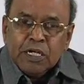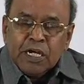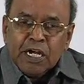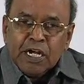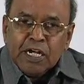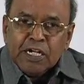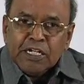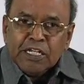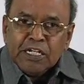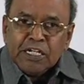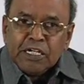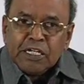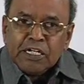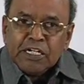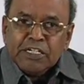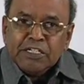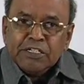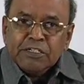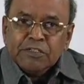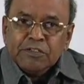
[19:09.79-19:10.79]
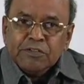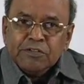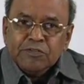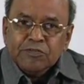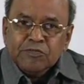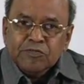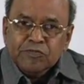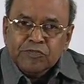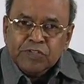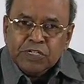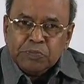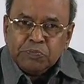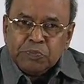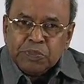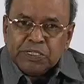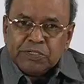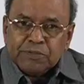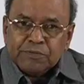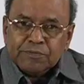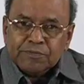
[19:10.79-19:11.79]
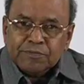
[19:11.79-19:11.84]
and inclined to VP.